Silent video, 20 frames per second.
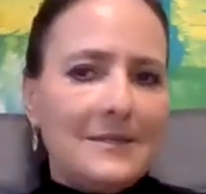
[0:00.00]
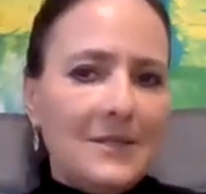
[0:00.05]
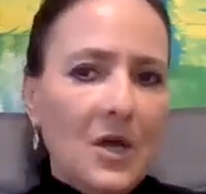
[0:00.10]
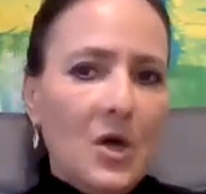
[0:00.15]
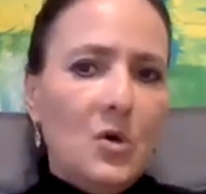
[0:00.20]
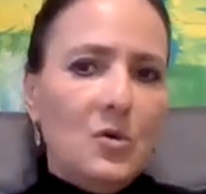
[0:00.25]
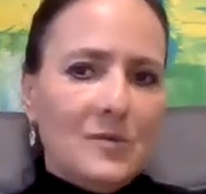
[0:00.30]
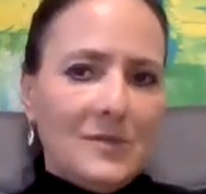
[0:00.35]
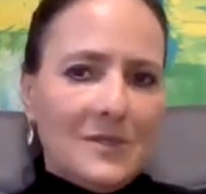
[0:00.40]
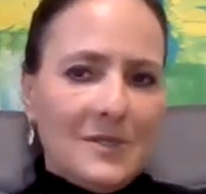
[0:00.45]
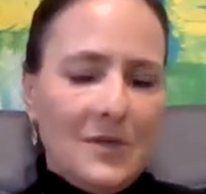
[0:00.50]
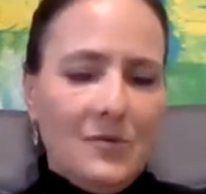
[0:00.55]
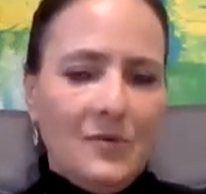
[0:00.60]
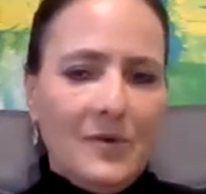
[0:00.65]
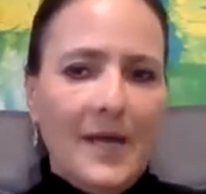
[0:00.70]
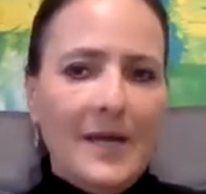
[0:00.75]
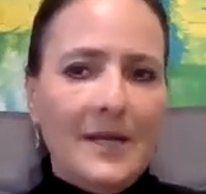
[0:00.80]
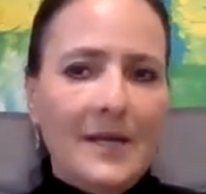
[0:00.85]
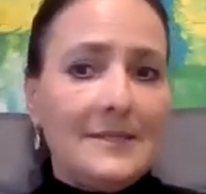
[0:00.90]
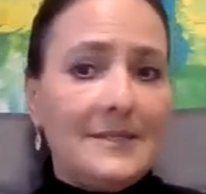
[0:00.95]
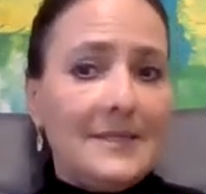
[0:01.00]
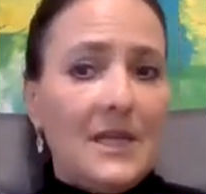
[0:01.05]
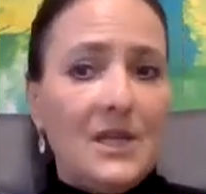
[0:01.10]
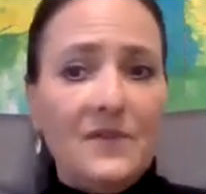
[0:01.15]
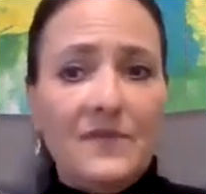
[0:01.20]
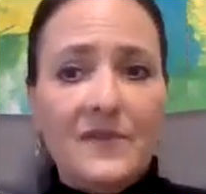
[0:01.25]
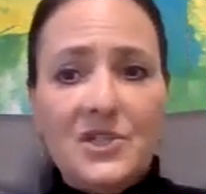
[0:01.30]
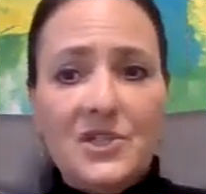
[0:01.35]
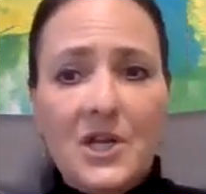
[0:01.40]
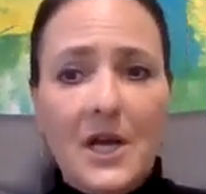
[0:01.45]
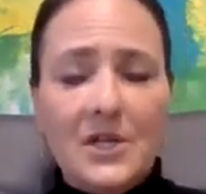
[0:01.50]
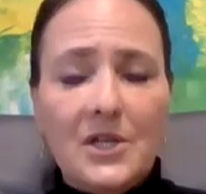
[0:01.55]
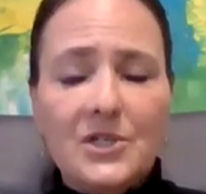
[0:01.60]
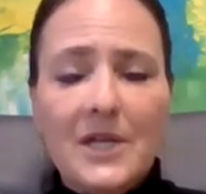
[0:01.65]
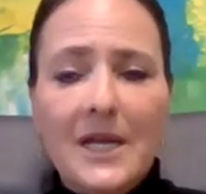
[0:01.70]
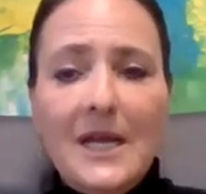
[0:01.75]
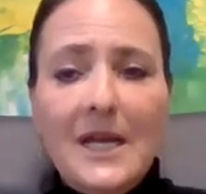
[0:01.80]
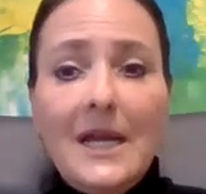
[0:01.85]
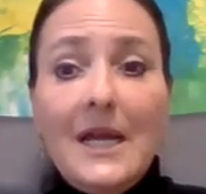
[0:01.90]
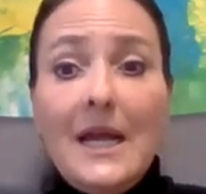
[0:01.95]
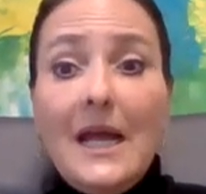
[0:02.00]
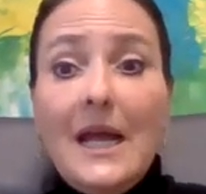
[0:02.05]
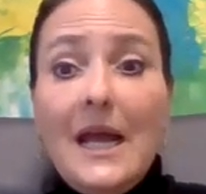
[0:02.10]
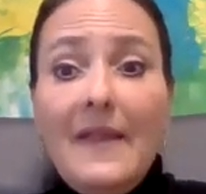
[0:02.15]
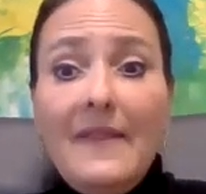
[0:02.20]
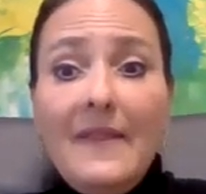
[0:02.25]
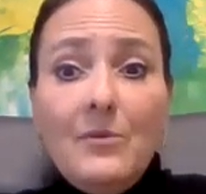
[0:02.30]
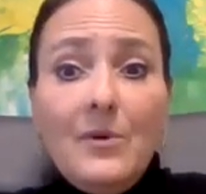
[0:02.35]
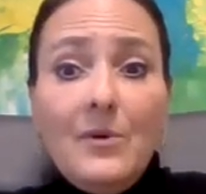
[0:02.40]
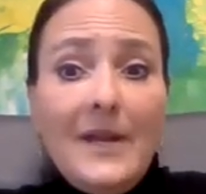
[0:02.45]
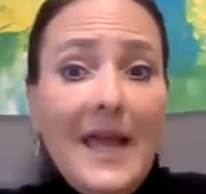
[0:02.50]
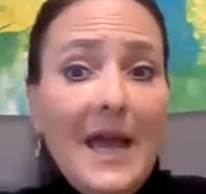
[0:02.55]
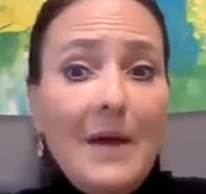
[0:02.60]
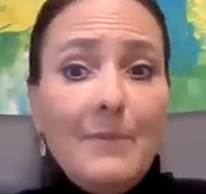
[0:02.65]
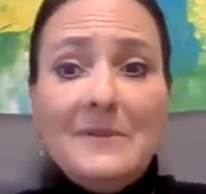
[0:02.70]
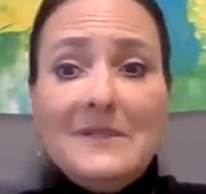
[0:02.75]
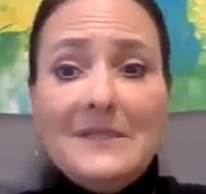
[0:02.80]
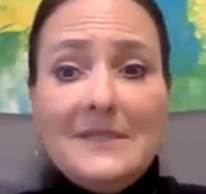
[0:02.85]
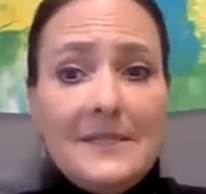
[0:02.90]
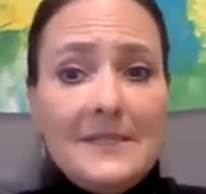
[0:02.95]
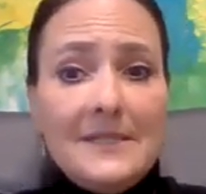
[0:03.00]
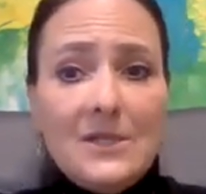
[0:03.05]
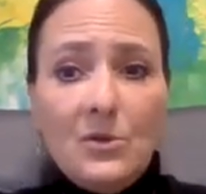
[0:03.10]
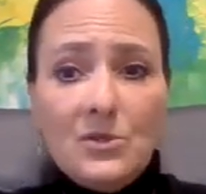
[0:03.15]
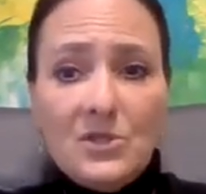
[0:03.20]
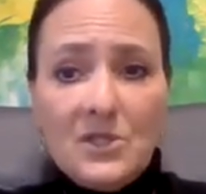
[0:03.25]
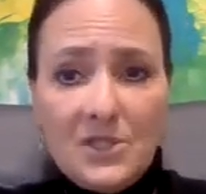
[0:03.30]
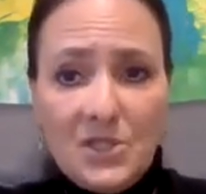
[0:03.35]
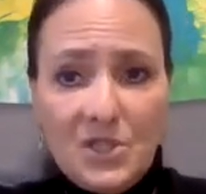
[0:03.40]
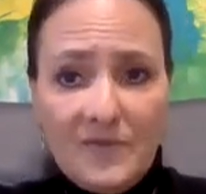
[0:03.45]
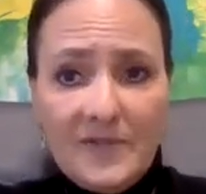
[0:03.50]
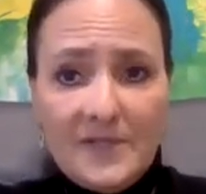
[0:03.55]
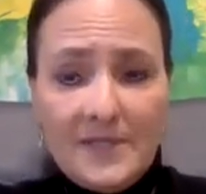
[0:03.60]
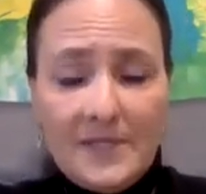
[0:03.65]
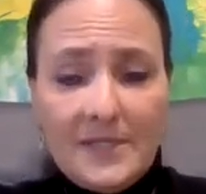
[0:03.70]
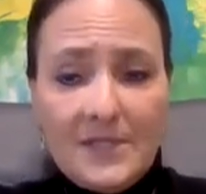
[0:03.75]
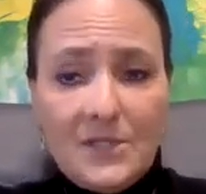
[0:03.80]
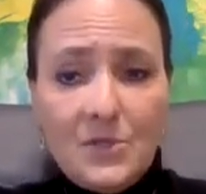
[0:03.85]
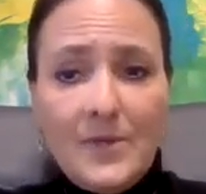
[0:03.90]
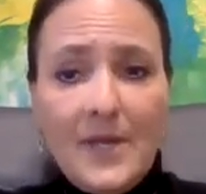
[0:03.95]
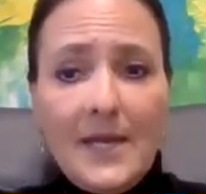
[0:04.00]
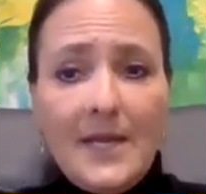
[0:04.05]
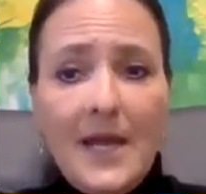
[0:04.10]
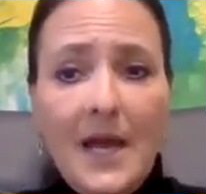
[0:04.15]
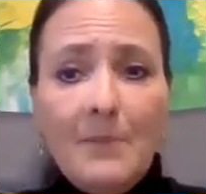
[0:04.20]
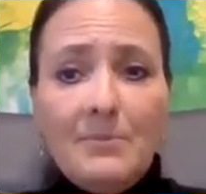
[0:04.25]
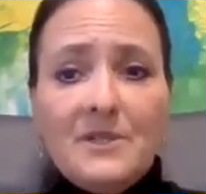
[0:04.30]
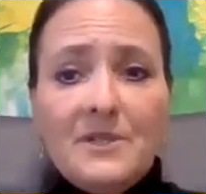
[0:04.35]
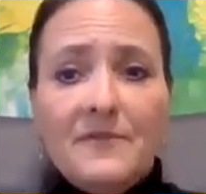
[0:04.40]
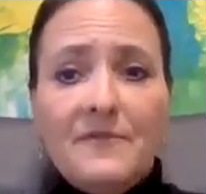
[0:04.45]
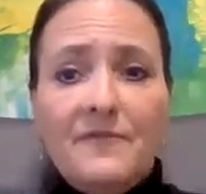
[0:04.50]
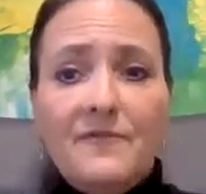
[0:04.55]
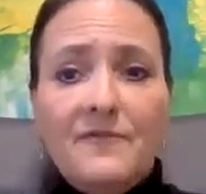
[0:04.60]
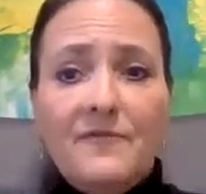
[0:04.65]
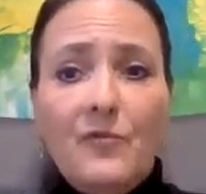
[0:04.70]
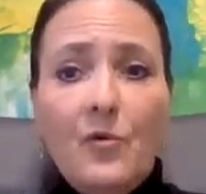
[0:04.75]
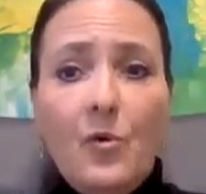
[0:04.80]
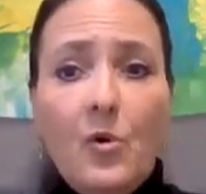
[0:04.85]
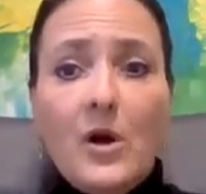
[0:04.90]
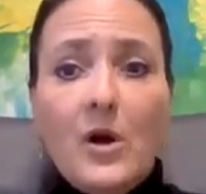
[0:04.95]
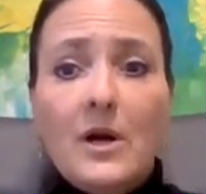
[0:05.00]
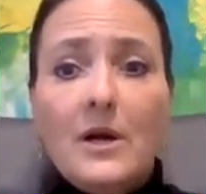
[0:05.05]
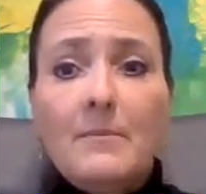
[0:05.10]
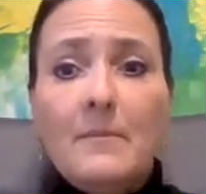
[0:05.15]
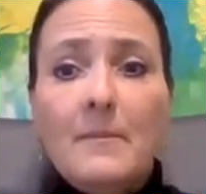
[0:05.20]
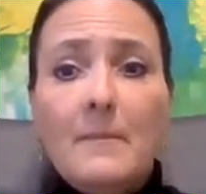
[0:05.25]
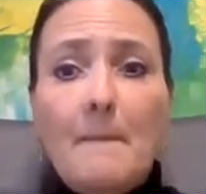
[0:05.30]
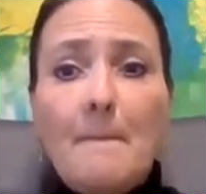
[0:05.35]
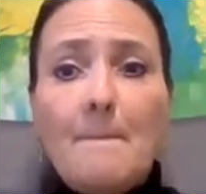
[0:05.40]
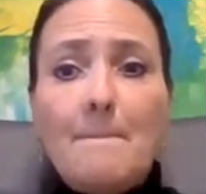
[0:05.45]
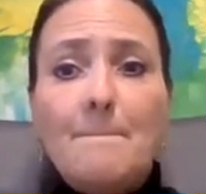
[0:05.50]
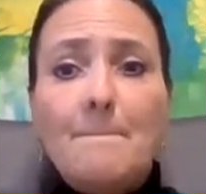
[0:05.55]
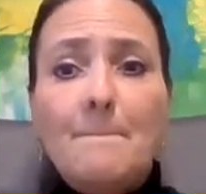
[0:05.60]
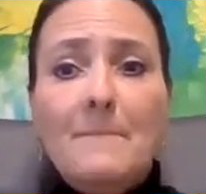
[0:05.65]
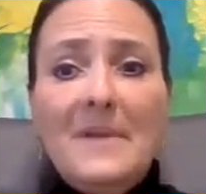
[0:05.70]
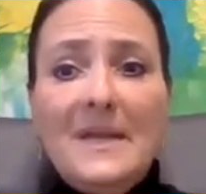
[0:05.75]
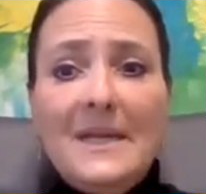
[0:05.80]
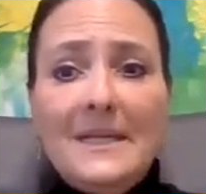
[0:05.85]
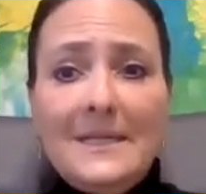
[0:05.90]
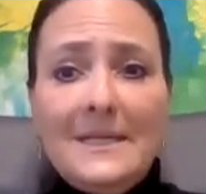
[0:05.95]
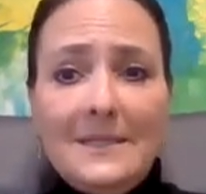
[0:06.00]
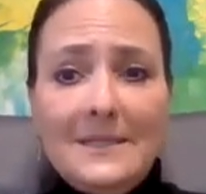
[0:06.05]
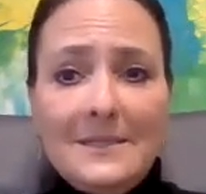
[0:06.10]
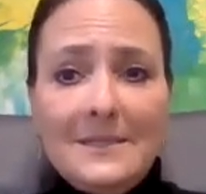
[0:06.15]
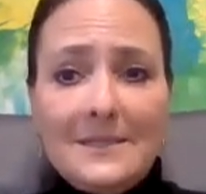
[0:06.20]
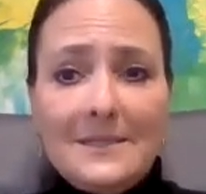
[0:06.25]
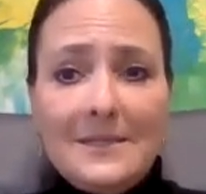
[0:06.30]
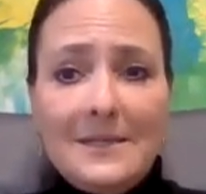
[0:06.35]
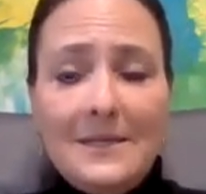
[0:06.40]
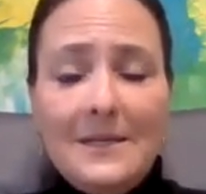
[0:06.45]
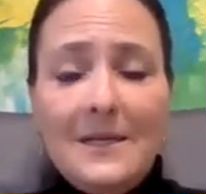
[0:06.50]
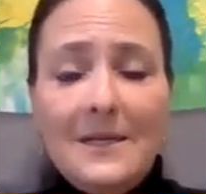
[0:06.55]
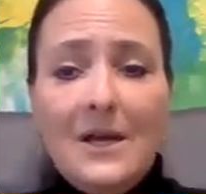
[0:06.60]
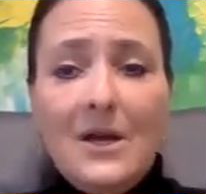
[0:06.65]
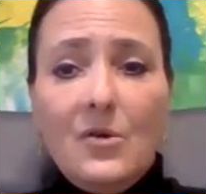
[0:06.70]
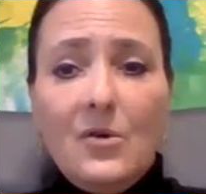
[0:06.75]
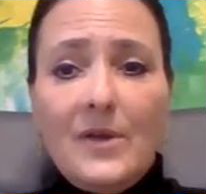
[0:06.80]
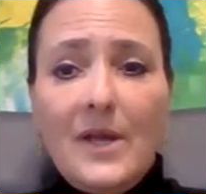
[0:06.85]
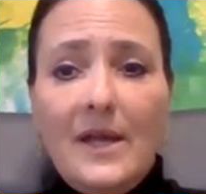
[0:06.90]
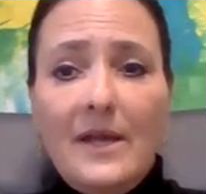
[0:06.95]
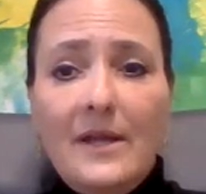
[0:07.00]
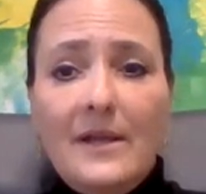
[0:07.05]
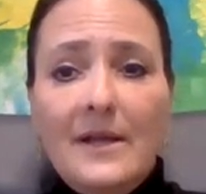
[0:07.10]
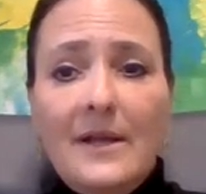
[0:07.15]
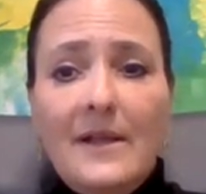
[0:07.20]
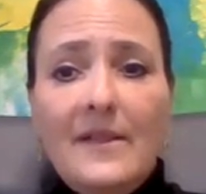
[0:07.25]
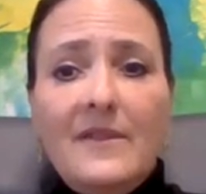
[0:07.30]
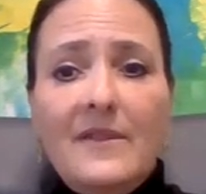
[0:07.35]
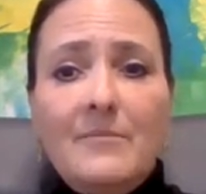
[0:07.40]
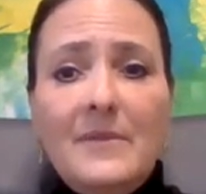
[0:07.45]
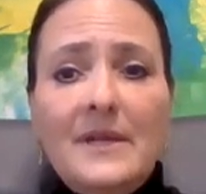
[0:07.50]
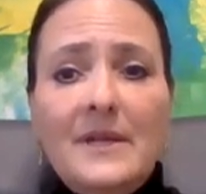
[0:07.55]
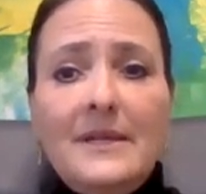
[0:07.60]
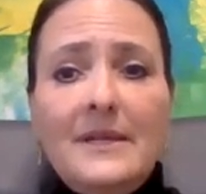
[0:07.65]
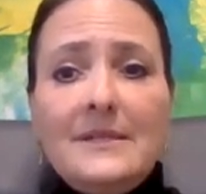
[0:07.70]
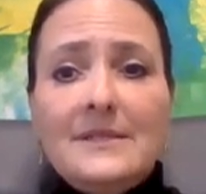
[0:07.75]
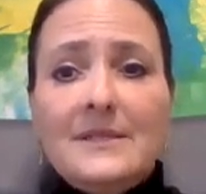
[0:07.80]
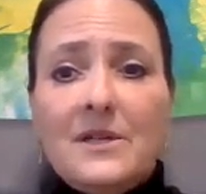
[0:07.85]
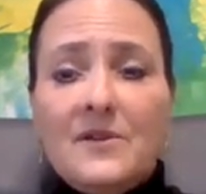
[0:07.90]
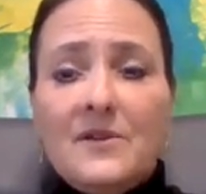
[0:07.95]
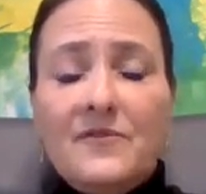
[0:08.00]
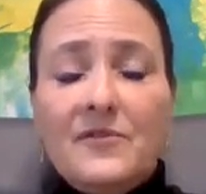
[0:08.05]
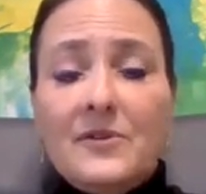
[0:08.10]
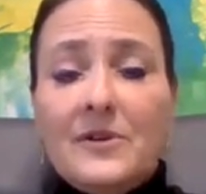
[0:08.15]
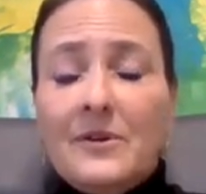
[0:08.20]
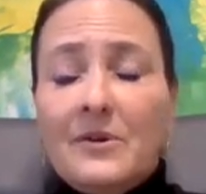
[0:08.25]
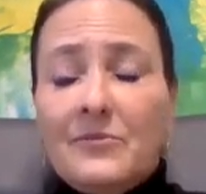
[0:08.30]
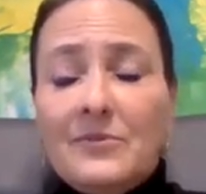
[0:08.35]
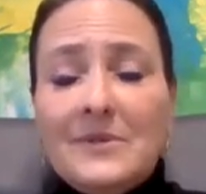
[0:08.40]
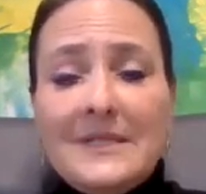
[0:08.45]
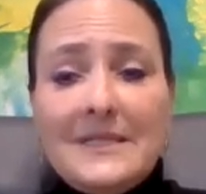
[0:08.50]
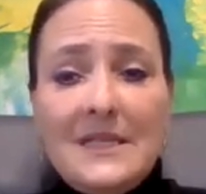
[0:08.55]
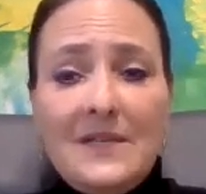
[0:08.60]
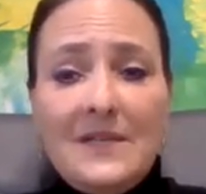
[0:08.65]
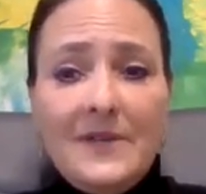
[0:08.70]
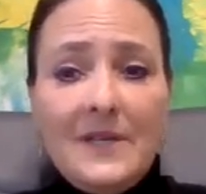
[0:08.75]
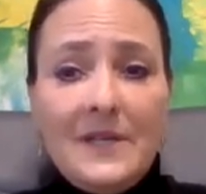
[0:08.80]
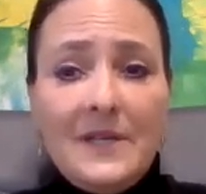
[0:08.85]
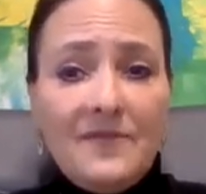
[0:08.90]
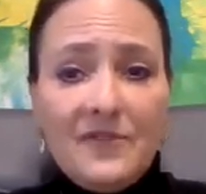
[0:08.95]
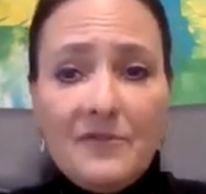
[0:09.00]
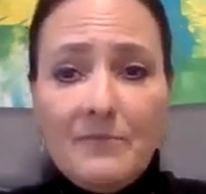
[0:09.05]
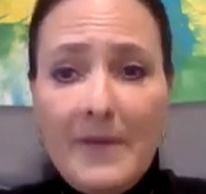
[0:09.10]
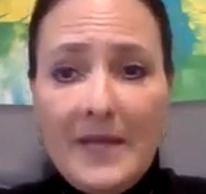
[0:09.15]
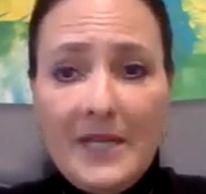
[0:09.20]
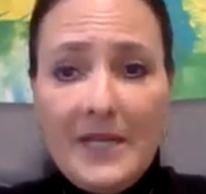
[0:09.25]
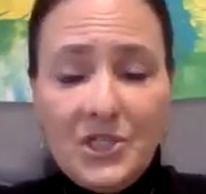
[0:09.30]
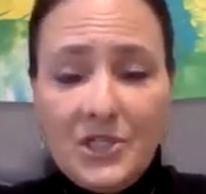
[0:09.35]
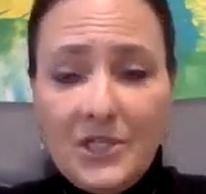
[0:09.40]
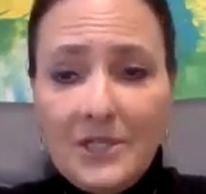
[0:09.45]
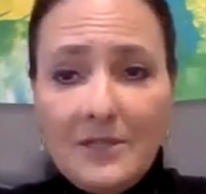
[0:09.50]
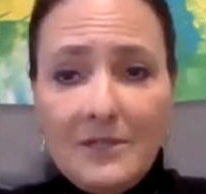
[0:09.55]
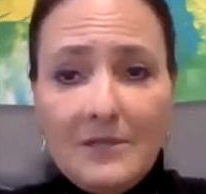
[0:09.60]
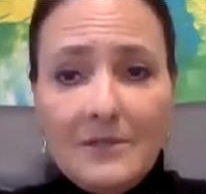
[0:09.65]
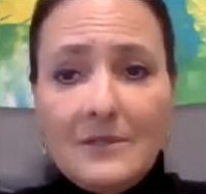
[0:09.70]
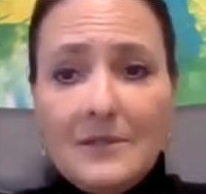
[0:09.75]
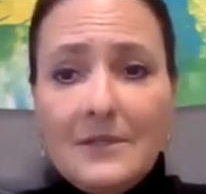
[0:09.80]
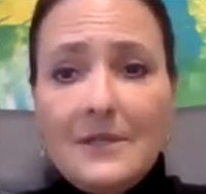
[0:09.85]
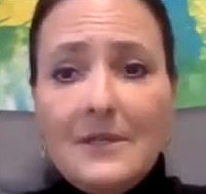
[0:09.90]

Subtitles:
goes, okay, instead of a judge. And then what happens in the social services? You get up to 4 meetings, okay? The meetings are for receiving information